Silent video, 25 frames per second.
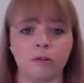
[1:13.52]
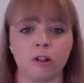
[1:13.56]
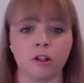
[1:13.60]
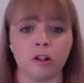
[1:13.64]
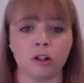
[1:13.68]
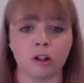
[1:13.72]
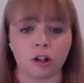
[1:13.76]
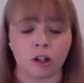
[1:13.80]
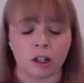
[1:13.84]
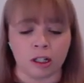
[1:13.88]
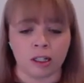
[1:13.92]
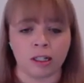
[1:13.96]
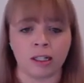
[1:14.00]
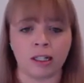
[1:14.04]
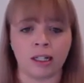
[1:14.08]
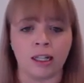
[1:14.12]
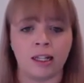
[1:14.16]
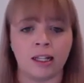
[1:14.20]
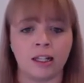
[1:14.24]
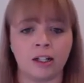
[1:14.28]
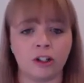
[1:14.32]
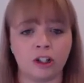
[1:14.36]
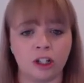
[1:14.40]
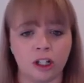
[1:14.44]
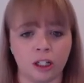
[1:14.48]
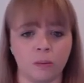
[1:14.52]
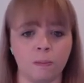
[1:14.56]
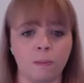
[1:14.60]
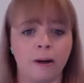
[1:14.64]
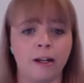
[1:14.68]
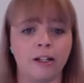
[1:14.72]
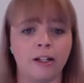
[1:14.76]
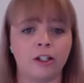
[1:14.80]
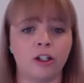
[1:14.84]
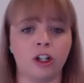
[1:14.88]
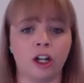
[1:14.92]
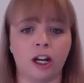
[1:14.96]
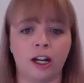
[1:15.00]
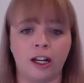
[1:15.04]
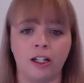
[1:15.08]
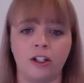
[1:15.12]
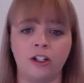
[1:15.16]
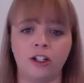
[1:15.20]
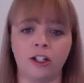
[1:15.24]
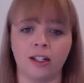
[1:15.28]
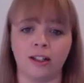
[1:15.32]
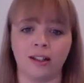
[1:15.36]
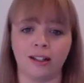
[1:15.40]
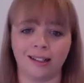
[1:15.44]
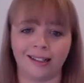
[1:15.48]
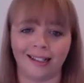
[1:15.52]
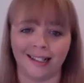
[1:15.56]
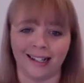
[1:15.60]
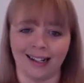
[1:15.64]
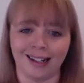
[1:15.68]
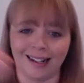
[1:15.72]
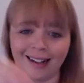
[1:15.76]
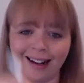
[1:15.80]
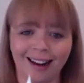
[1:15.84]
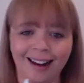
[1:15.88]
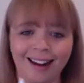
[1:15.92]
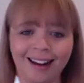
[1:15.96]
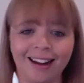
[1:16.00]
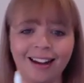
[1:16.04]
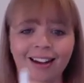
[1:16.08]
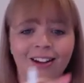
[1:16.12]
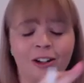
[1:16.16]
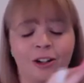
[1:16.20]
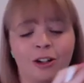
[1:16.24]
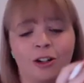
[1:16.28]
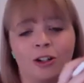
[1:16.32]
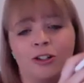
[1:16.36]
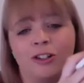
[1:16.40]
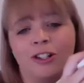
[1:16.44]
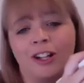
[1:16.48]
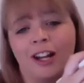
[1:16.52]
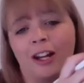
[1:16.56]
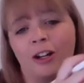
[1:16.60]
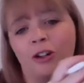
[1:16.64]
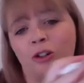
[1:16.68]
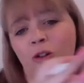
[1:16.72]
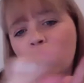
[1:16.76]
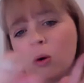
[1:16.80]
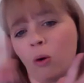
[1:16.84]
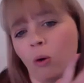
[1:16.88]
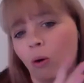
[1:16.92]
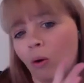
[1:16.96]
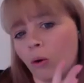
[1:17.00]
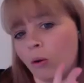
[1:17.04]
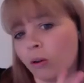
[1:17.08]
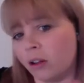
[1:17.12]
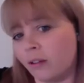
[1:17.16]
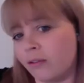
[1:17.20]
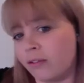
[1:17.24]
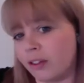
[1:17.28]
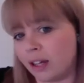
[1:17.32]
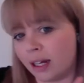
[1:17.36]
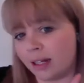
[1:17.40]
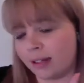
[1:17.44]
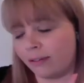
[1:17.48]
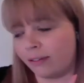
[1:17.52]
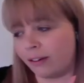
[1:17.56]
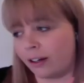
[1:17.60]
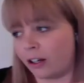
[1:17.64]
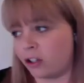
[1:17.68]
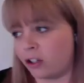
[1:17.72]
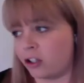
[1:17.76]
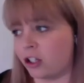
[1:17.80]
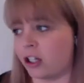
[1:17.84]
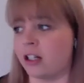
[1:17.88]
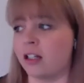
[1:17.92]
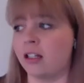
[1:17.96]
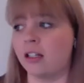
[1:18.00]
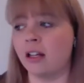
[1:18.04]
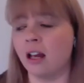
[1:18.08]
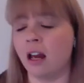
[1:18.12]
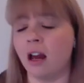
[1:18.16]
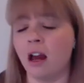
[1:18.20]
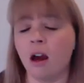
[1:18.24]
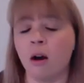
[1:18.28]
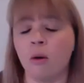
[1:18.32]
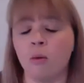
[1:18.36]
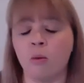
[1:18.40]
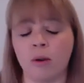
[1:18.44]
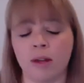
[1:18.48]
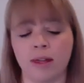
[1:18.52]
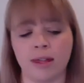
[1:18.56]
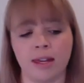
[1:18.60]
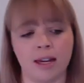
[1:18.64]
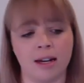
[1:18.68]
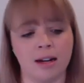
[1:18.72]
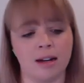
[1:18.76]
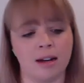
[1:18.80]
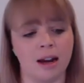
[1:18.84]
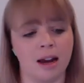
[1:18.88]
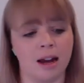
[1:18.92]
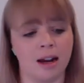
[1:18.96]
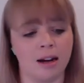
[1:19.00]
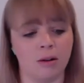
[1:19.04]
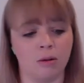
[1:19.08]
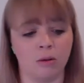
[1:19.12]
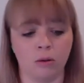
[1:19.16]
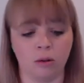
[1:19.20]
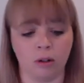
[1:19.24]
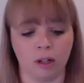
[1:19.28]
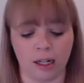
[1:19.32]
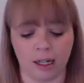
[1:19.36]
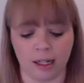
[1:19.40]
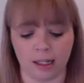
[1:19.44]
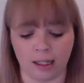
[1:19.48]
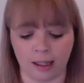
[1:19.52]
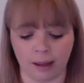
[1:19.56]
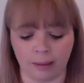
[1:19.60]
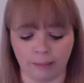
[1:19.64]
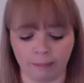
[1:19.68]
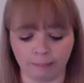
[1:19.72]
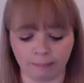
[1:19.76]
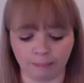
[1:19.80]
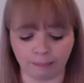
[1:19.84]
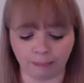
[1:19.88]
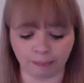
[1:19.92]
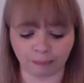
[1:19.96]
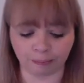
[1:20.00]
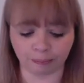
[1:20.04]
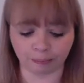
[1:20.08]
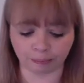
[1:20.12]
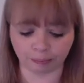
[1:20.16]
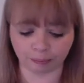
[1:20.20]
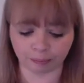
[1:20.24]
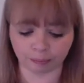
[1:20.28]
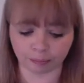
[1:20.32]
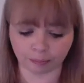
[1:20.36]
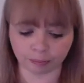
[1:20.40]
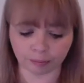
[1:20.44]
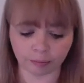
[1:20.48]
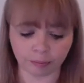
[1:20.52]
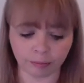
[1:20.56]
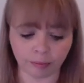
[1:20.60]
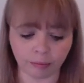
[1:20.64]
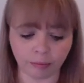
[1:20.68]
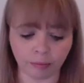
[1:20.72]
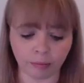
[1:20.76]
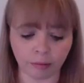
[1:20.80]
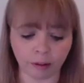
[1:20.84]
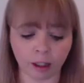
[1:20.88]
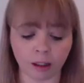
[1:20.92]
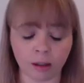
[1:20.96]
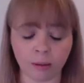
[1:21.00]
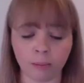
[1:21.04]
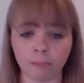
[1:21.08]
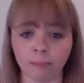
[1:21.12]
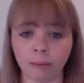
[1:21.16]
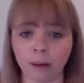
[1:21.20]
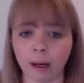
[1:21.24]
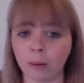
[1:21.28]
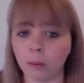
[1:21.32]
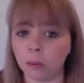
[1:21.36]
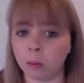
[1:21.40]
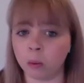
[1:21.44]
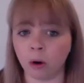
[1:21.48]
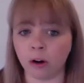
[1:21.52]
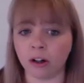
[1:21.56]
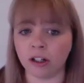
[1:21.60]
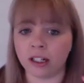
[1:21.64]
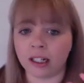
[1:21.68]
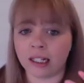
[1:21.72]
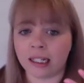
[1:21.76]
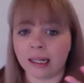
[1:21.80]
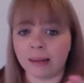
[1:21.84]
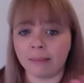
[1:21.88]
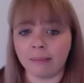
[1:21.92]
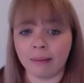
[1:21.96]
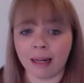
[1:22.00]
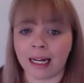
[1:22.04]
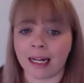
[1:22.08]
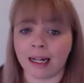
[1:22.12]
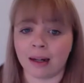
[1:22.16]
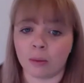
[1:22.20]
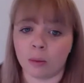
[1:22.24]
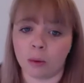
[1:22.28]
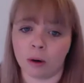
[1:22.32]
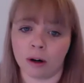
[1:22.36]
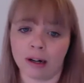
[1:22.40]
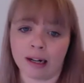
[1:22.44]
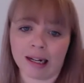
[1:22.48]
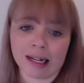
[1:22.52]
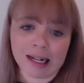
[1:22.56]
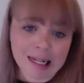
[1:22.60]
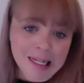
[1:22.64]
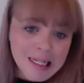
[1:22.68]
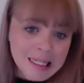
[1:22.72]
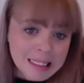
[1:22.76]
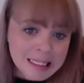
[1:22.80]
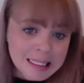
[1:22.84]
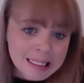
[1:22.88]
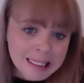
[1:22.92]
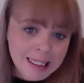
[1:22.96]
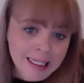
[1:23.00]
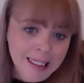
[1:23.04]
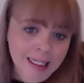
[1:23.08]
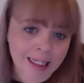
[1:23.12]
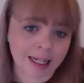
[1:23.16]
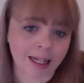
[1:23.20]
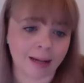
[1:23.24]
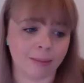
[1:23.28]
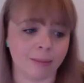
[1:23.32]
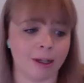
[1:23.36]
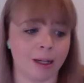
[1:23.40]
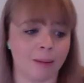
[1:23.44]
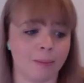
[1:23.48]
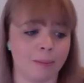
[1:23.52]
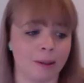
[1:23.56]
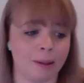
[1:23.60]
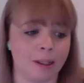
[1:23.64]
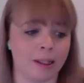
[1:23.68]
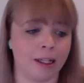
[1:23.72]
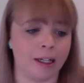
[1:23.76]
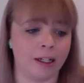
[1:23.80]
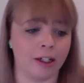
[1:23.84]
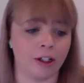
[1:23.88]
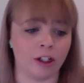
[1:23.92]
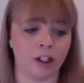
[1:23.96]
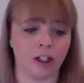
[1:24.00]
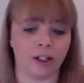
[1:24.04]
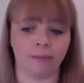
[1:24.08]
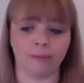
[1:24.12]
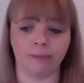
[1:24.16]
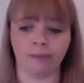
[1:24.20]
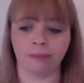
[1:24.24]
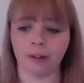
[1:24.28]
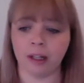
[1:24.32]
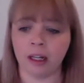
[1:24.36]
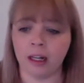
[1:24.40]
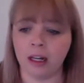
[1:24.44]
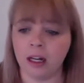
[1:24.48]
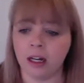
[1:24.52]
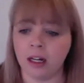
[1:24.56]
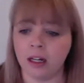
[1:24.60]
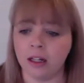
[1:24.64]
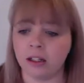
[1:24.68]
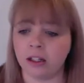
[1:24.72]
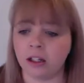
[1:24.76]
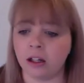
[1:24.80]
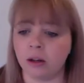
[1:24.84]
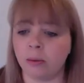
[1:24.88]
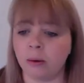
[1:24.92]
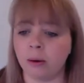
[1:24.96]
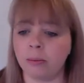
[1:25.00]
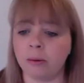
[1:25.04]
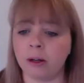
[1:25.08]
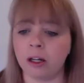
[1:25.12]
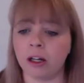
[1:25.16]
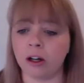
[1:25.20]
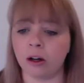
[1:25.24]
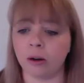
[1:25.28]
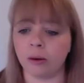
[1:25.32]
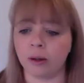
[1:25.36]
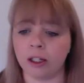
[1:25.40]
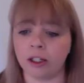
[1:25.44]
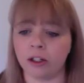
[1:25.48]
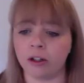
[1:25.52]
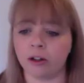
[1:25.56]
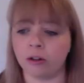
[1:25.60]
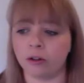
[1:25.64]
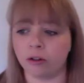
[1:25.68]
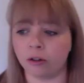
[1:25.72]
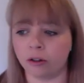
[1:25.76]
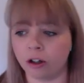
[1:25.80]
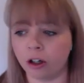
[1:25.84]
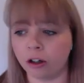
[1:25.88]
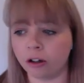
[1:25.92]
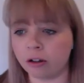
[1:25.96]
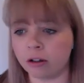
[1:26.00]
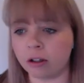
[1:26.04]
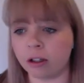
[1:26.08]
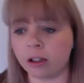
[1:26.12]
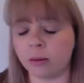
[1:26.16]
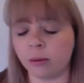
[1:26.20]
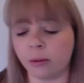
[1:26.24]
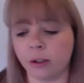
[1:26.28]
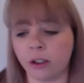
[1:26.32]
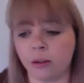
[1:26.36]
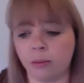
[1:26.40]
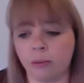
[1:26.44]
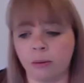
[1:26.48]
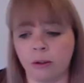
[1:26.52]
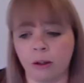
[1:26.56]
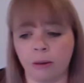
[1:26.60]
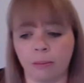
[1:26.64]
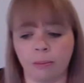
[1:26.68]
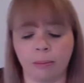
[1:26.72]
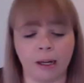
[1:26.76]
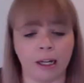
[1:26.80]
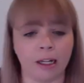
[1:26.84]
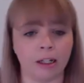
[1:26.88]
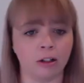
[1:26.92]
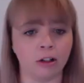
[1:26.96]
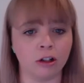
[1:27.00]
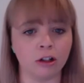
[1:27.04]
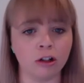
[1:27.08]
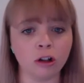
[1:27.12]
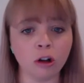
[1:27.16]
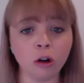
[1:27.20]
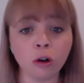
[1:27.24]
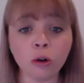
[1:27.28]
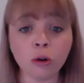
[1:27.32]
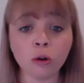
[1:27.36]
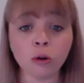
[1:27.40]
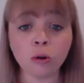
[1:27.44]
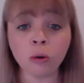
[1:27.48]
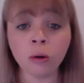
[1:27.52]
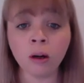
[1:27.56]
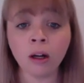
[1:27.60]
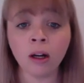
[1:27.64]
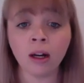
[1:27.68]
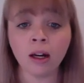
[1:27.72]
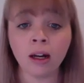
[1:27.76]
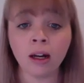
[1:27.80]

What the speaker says: you can see that just by changing the DNA, you can change all of these functions within an organism. But what does it mean? What is DNA manipulation? So when we go into your notes, we should be on page 2,